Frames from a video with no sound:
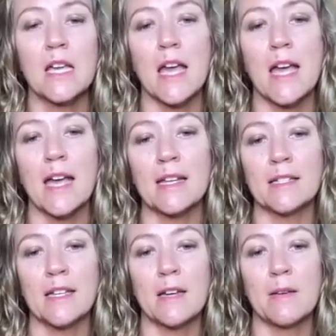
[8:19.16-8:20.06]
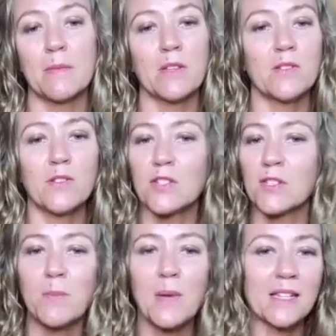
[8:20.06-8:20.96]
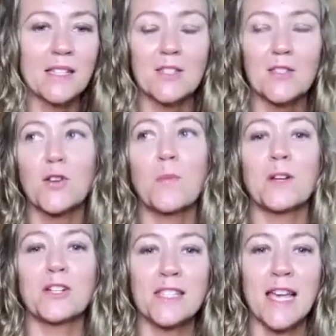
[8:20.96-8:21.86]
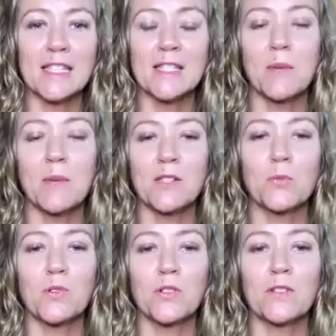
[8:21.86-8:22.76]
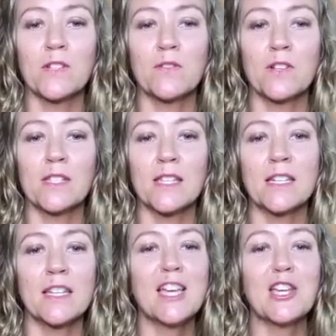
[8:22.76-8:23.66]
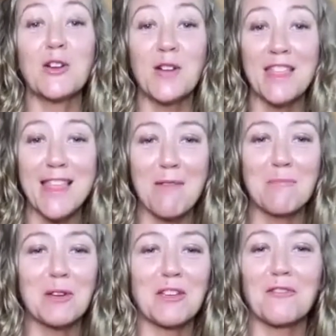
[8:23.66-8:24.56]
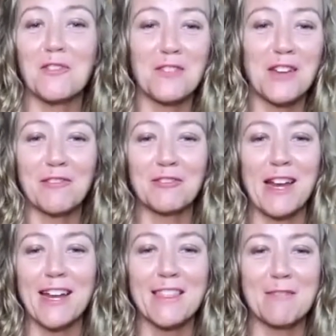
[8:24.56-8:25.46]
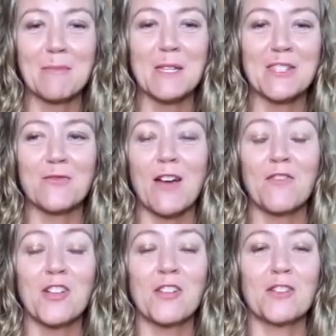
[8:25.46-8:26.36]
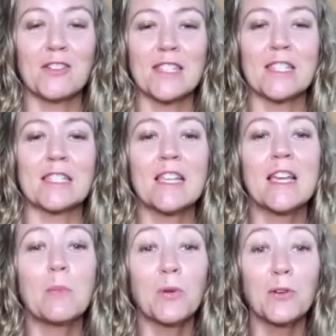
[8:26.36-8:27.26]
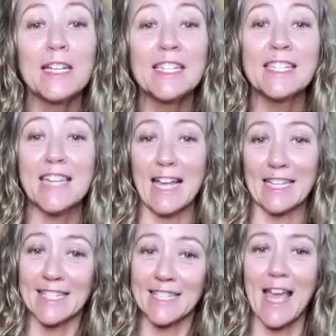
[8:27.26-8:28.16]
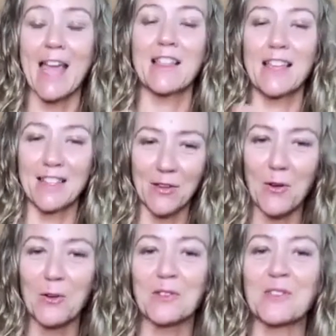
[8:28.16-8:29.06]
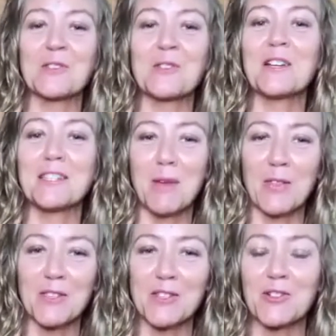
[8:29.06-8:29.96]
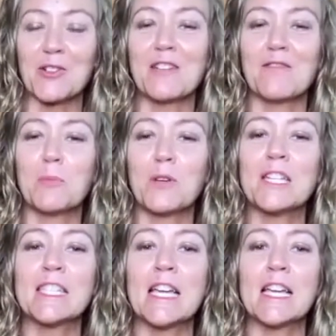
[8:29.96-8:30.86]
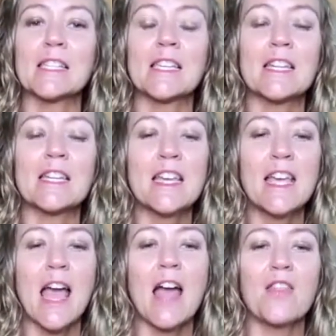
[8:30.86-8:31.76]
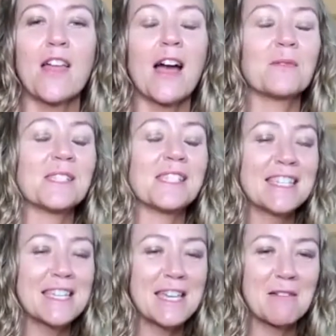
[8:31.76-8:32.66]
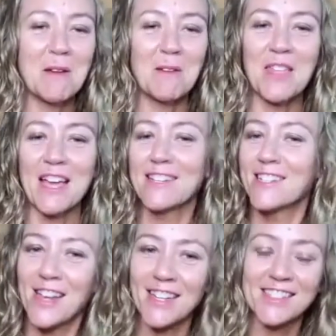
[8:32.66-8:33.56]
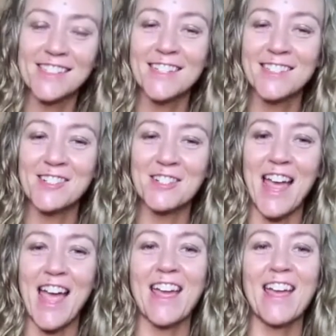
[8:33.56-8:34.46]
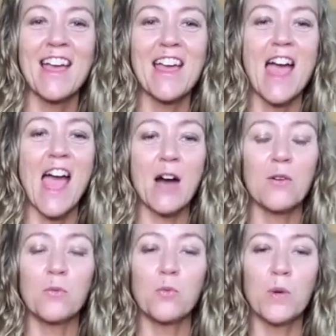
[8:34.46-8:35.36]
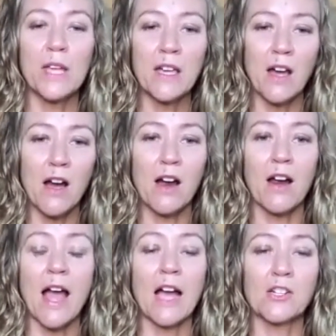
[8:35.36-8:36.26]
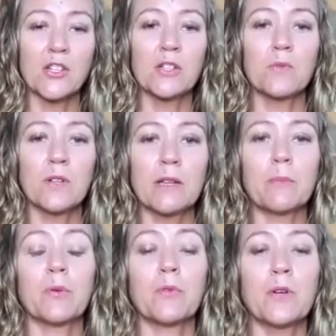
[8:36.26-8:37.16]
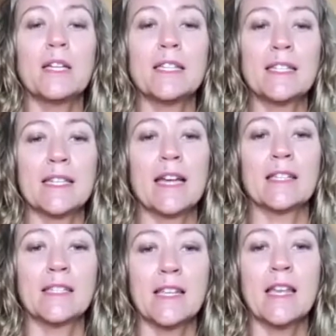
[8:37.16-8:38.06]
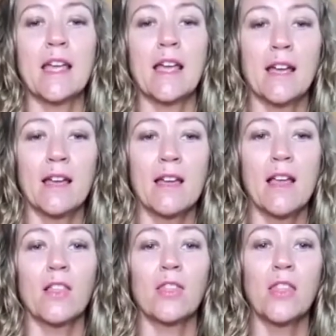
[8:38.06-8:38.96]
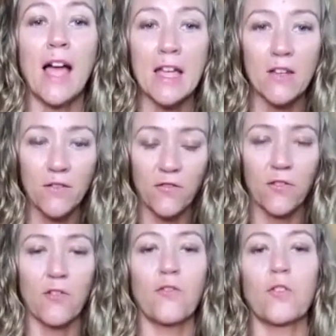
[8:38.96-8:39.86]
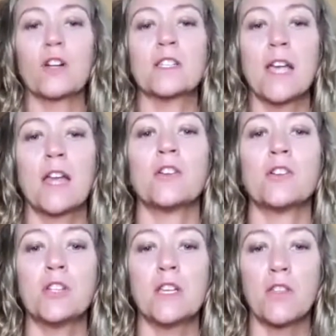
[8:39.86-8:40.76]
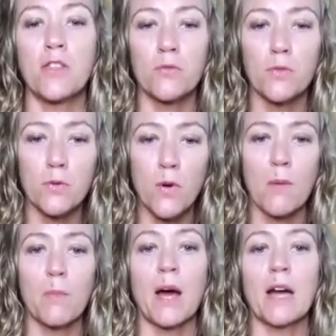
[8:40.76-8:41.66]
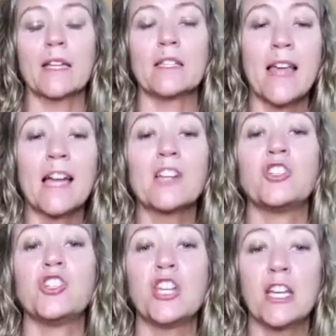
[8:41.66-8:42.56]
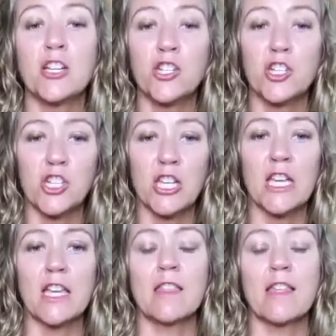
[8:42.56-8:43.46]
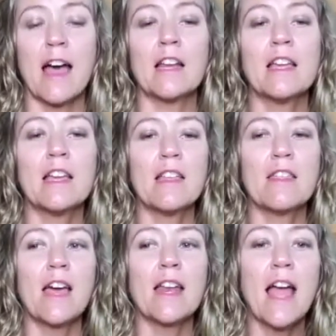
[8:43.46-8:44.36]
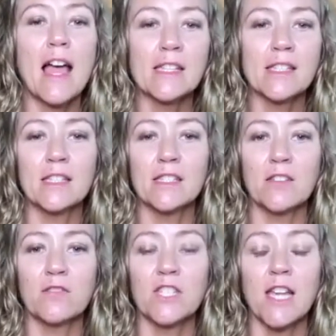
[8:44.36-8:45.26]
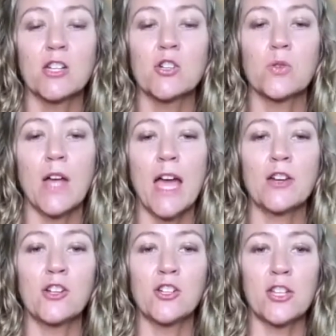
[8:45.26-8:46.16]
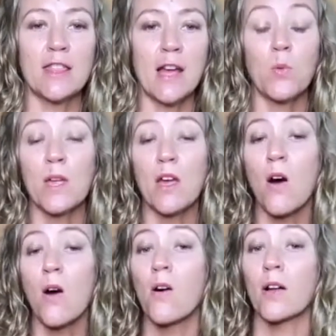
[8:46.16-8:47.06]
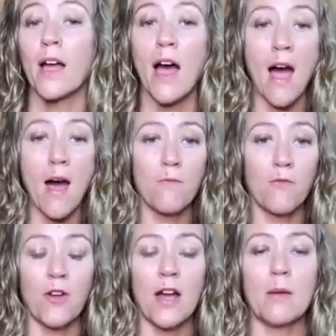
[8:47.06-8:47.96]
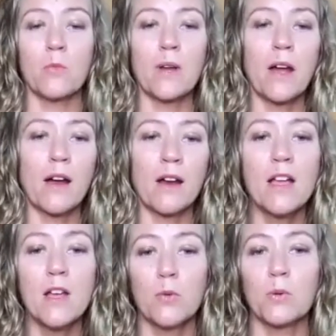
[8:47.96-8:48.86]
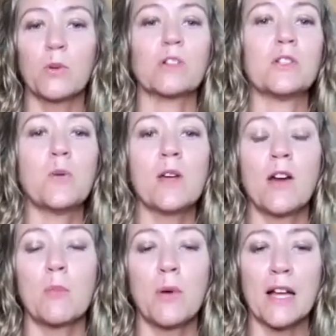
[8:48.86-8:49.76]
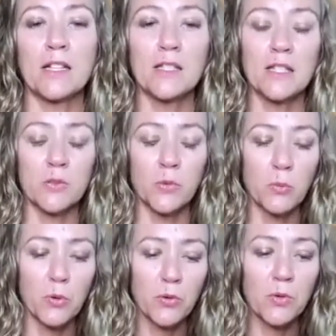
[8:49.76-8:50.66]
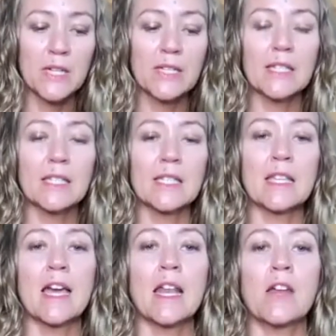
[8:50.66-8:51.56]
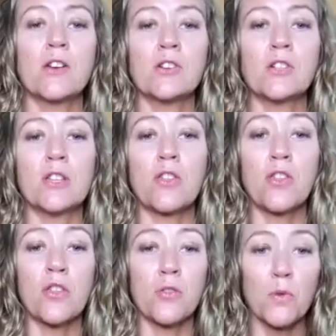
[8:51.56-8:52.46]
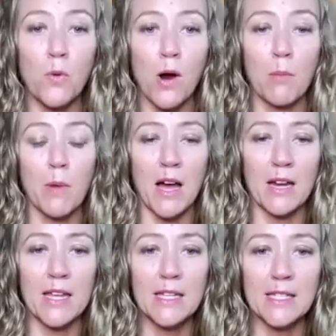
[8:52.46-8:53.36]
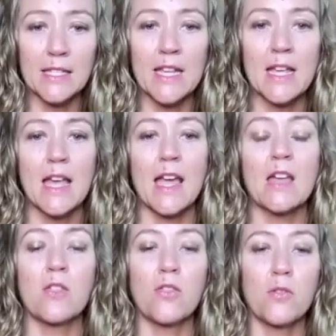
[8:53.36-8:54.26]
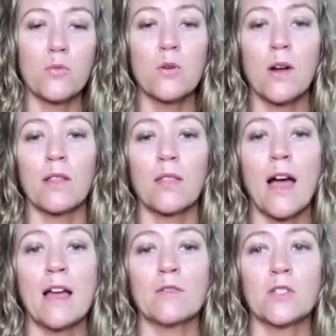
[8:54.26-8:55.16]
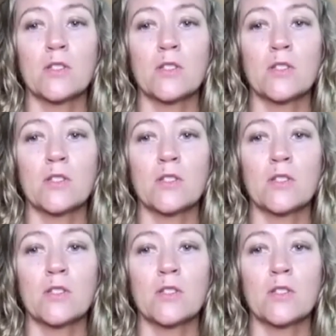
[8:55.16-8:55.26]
And it just makes so much sense. It makes a world of difference. And, you know, in that book, if you've never read it, The Myths of Avalon, there's this priestess that like the whole story is about this journey of the priestess. And I was thinking about that just yesterday, how we are actually really priestessing life force energy through our bodies, that jing chi, that essence of sexual energy that we all come from. We are, when we're doing our practices, we're priestessing that energy through our bodies and through our lives.